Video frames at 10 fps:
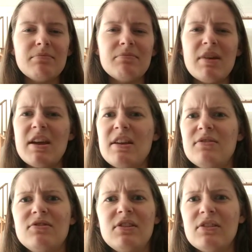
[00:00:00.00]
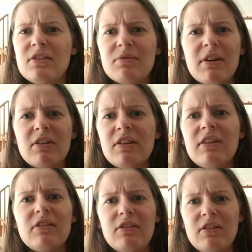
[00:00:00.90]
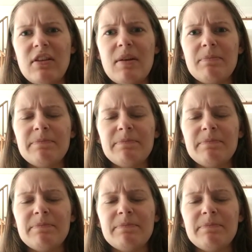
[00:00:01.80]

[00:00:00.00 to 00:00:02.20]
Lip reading: made Jesus want to listen to them?